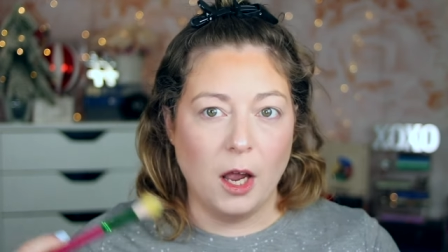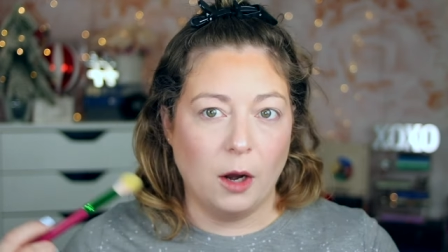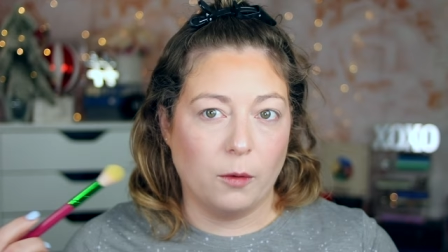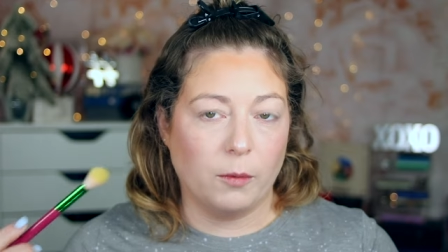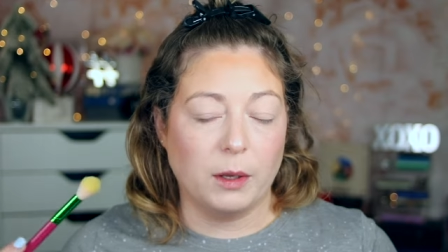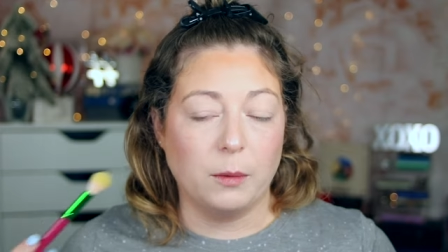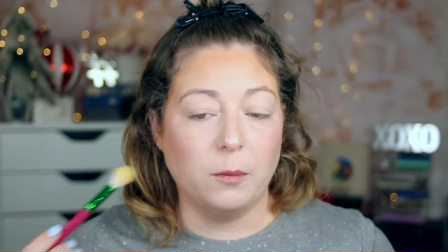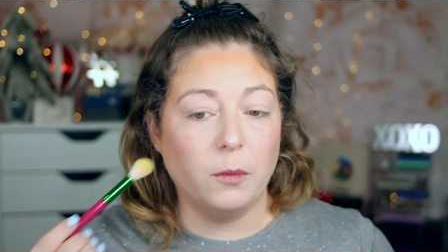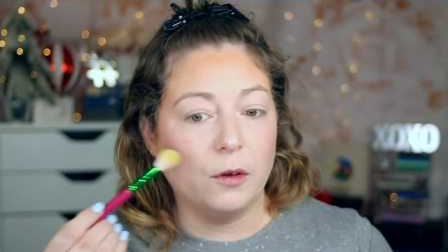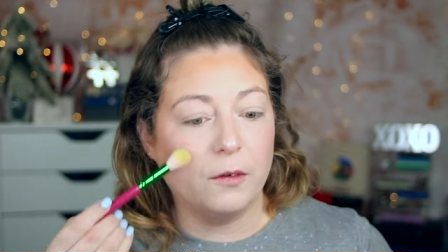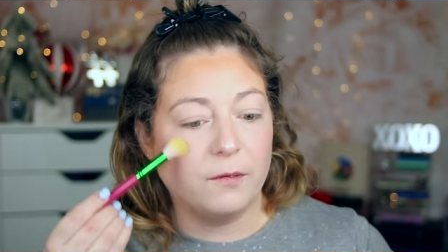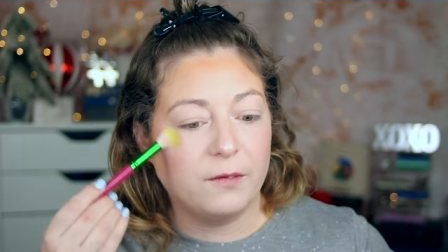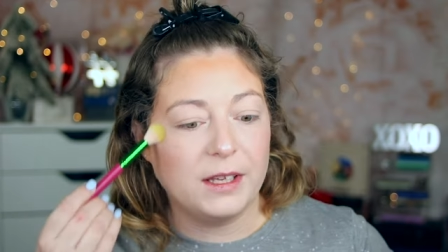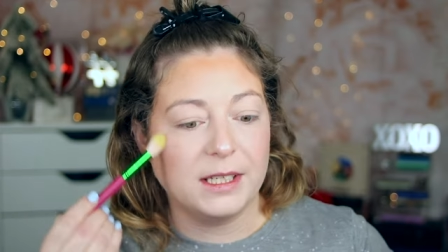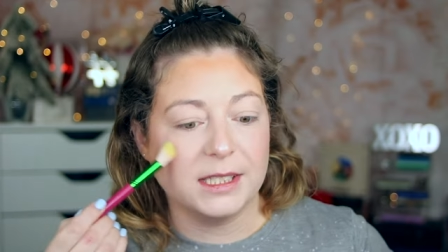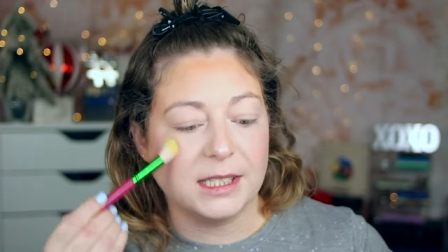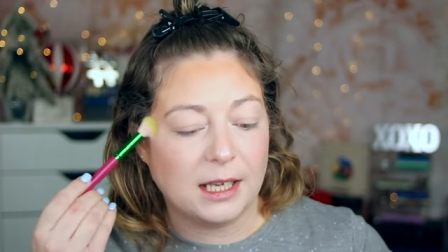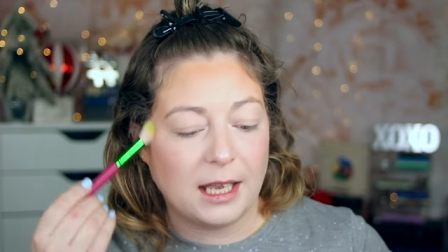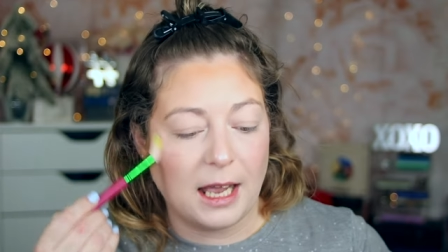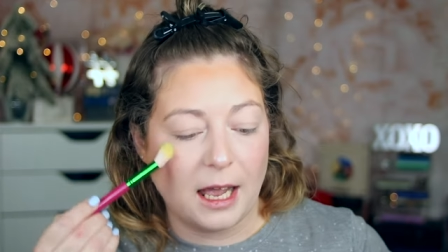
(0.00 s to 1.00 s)
remove
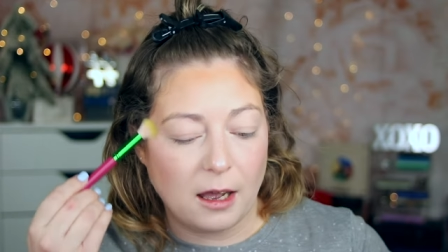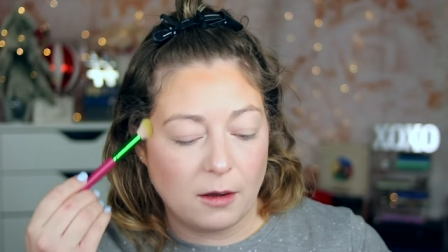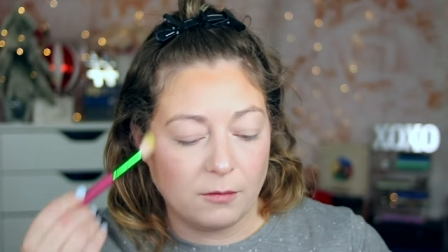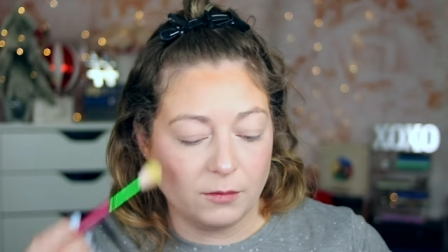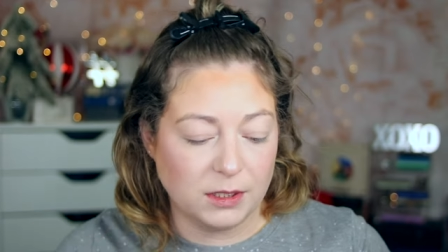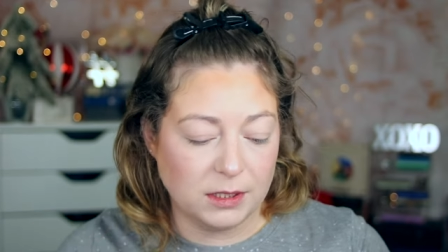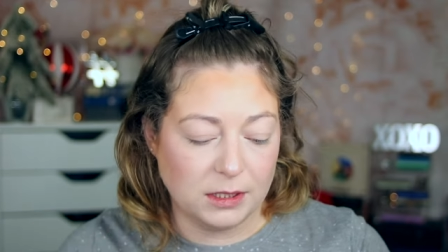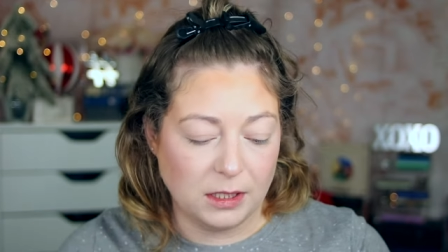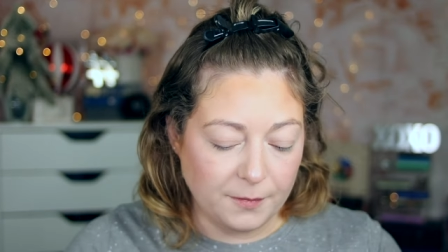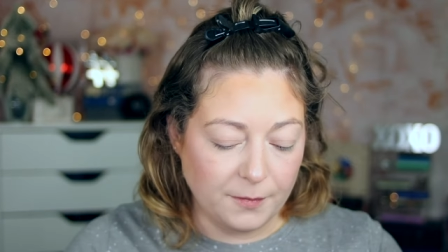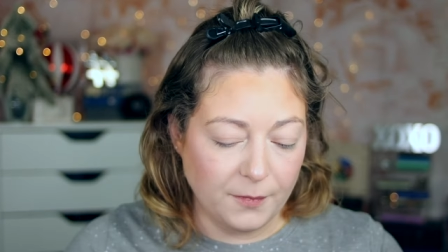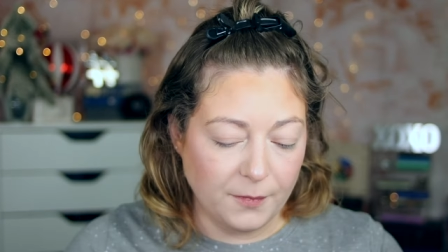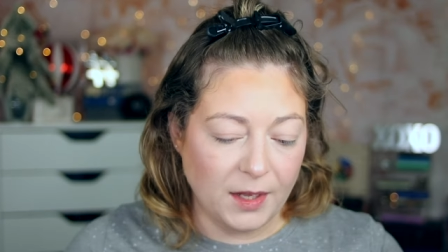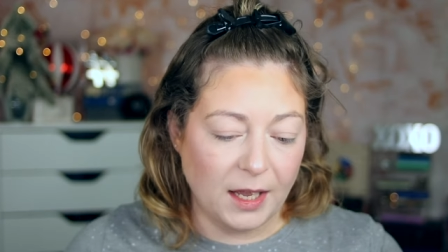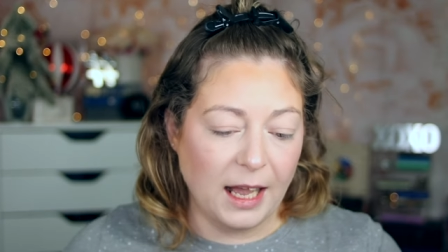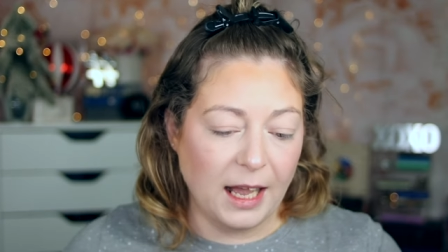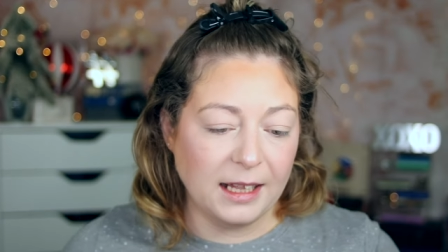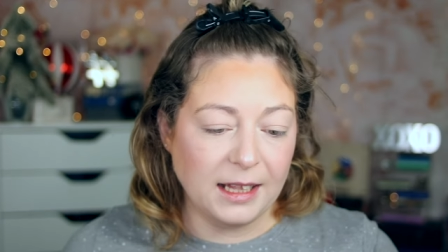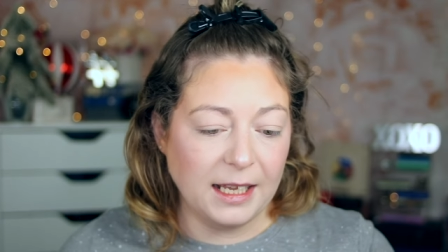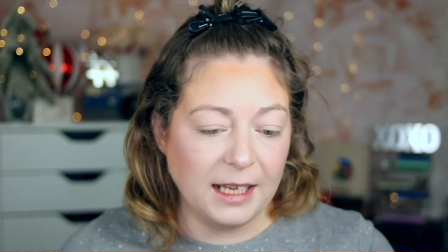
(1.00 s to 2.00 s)
these accounts?
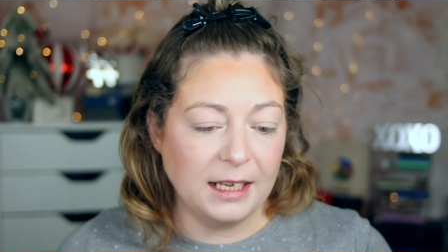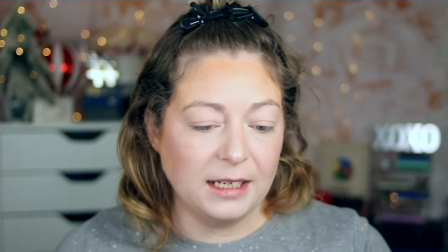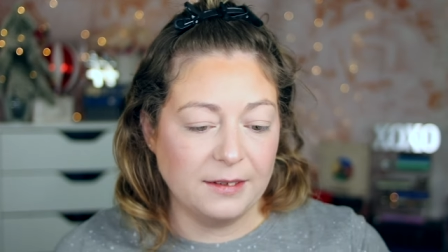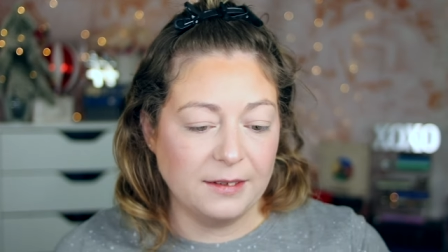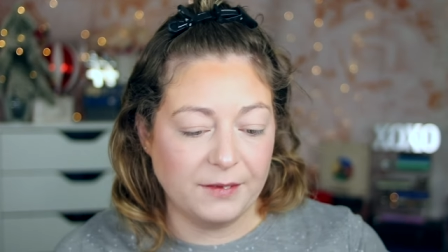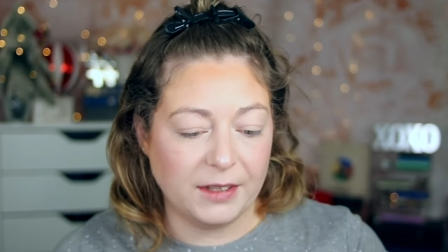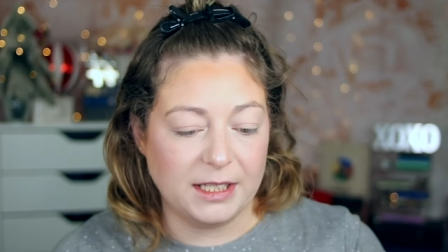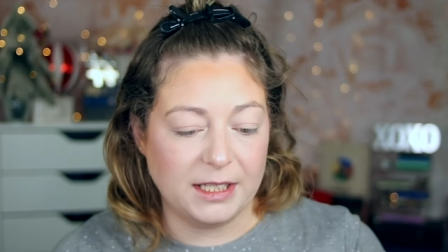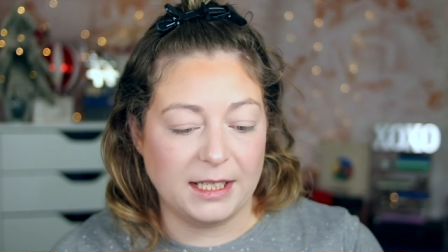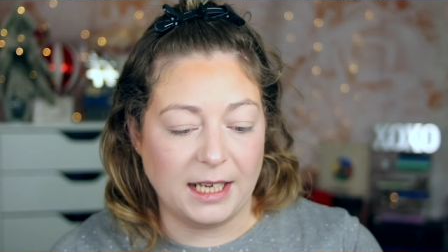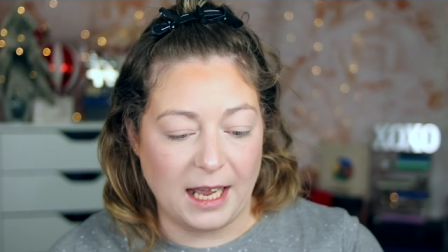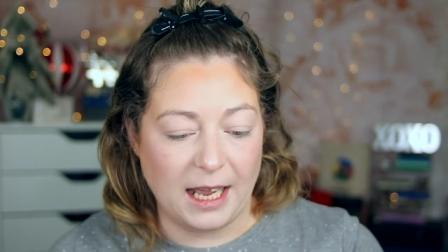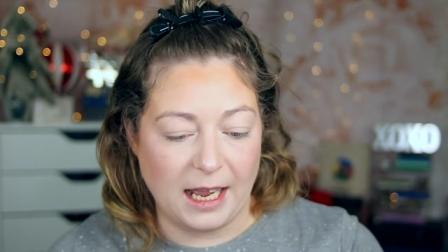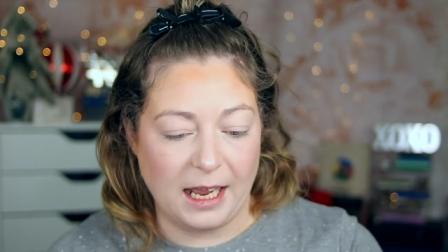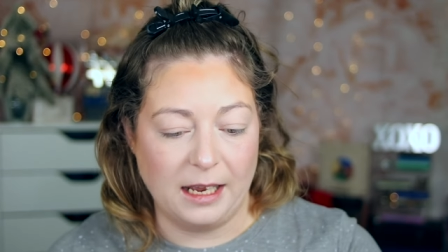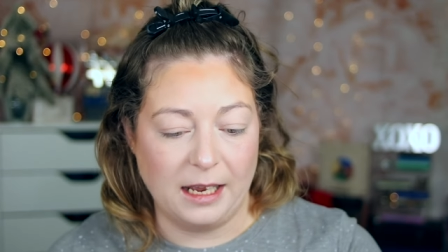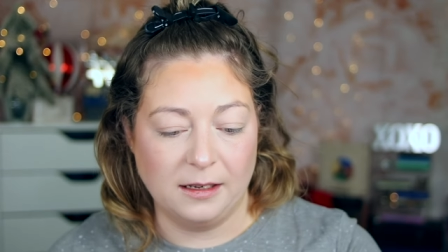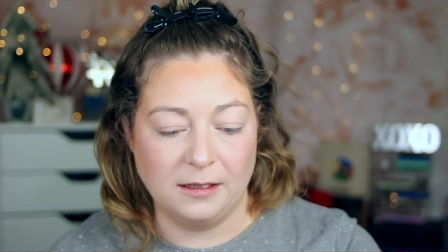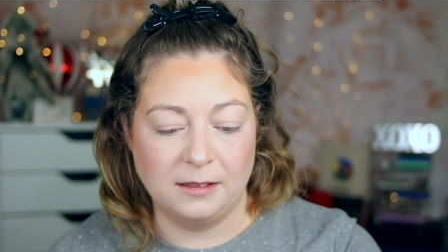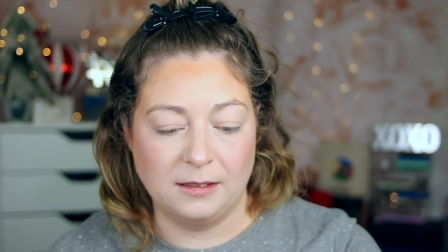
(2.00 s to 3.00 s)
At the end of the
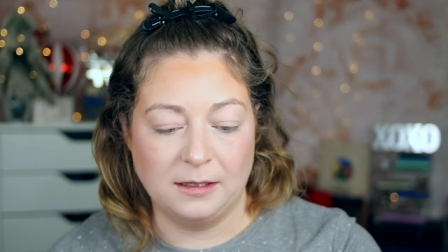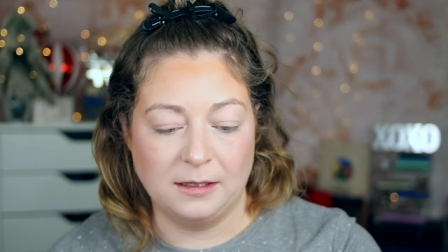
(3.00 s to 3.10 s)
day,